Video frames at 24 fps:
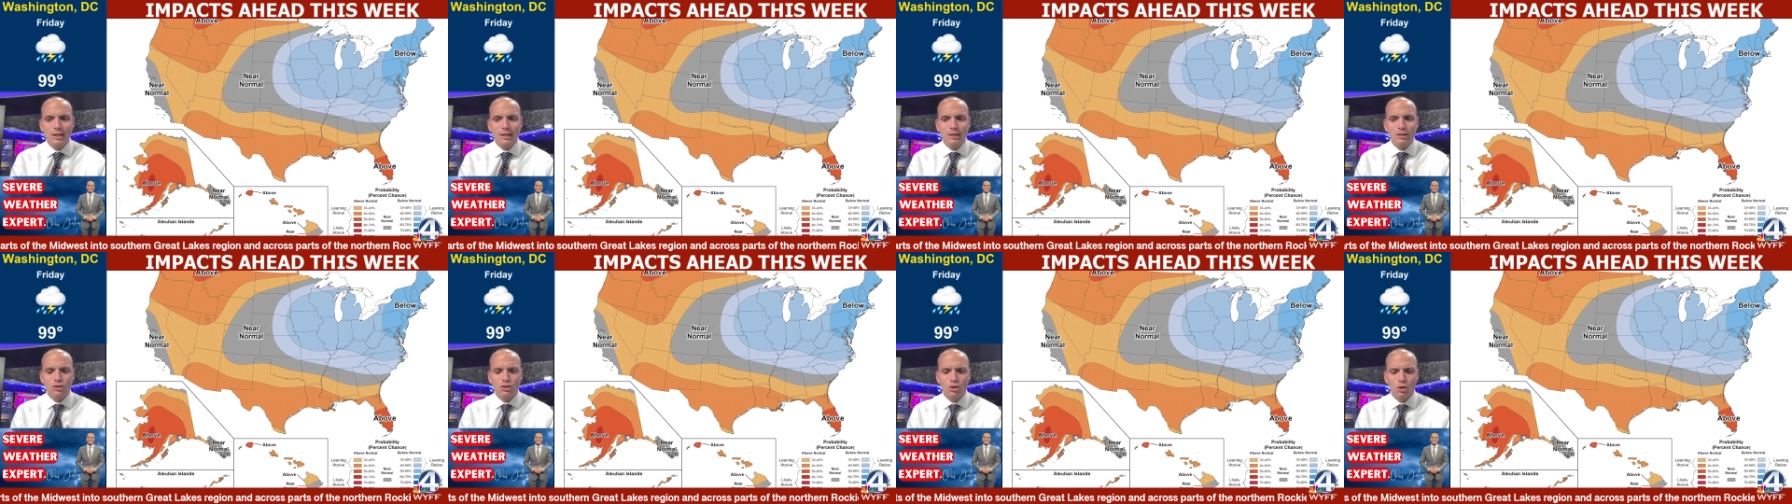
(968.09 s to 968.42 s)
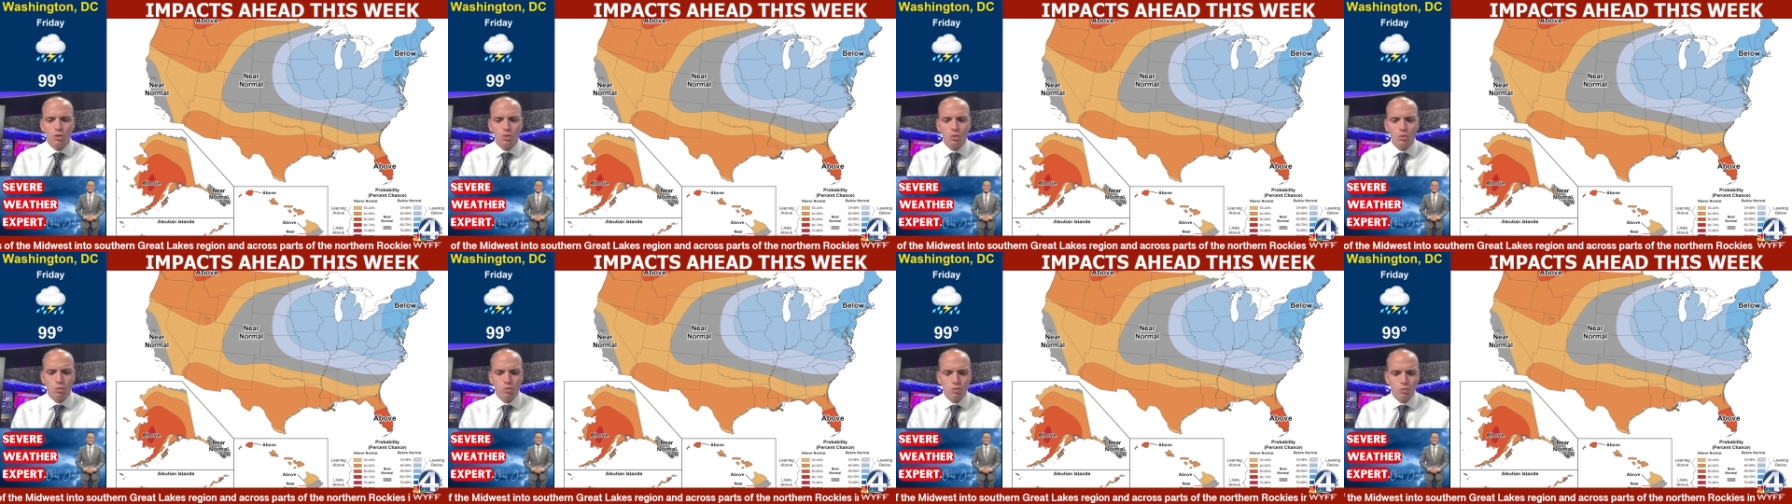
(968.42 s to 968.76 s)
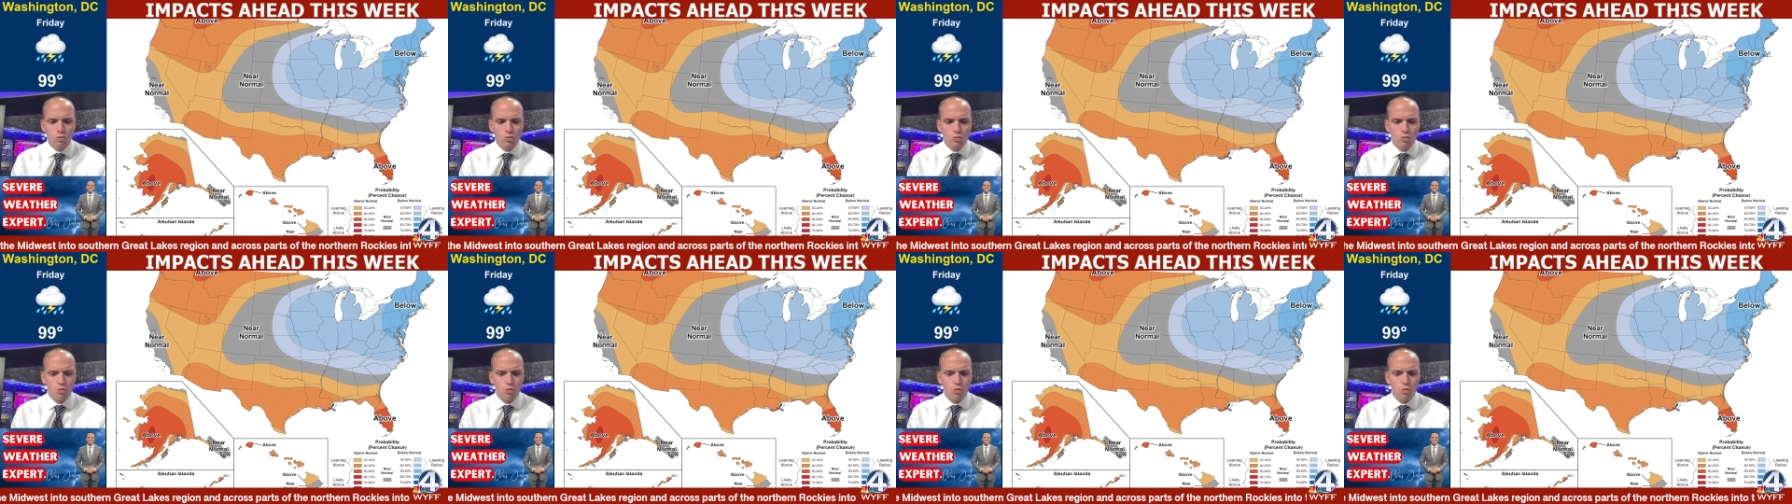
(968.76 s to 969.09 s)
So,
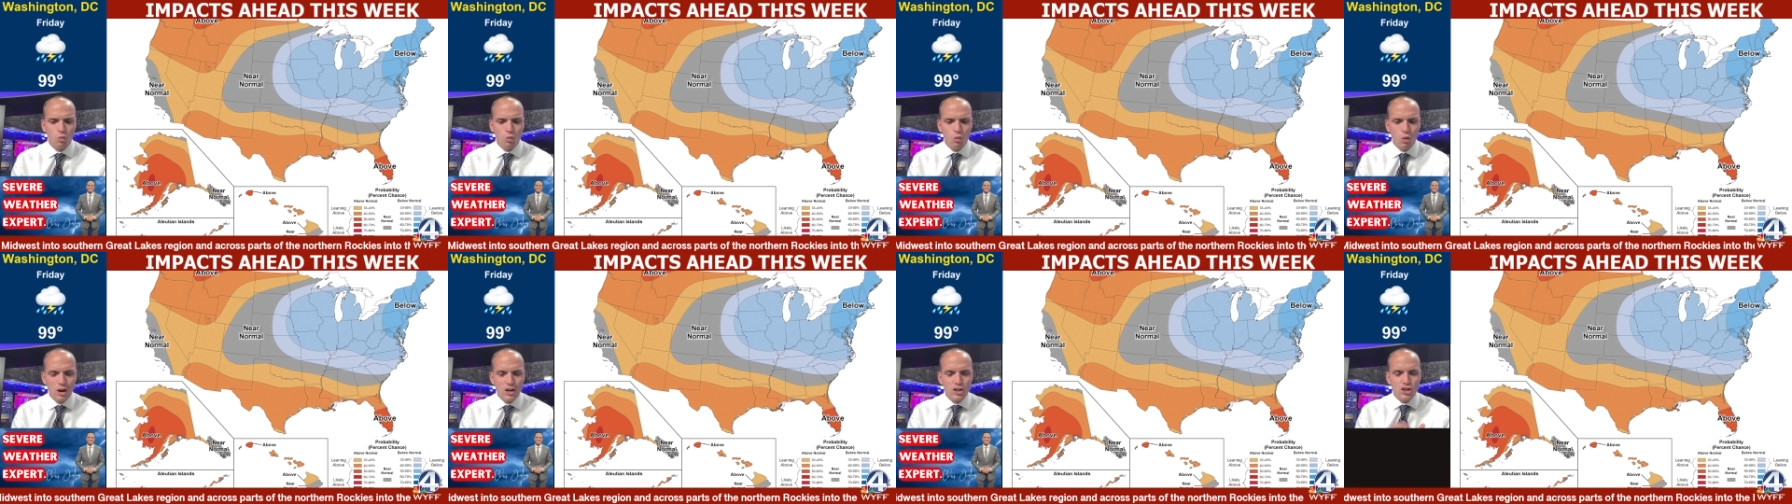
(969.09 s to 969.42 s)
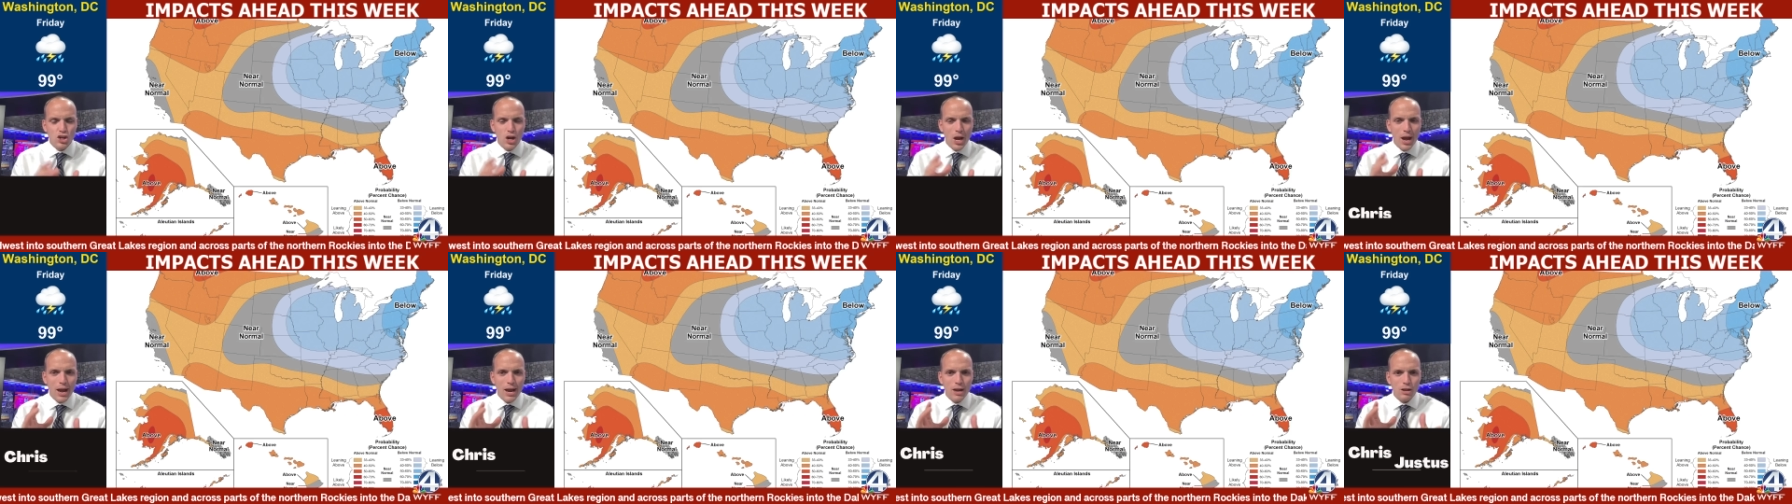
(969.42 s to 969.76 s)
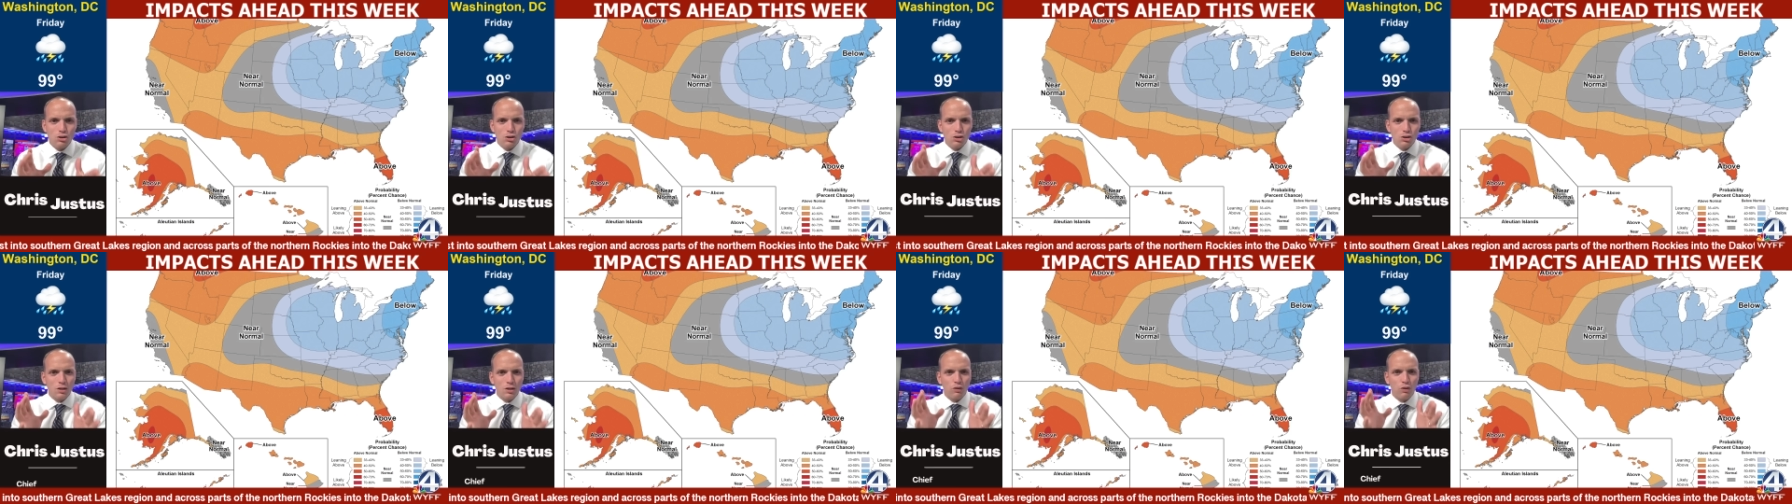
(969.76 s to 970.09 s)
what
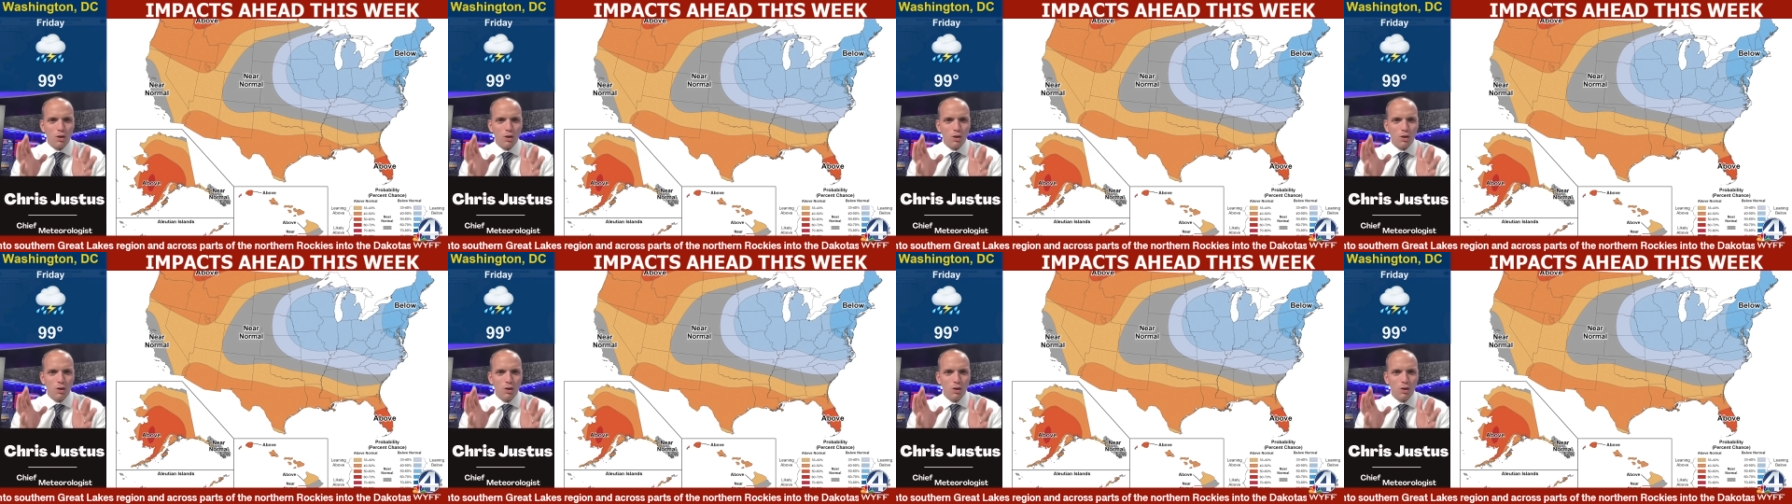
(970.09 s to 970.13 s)
changes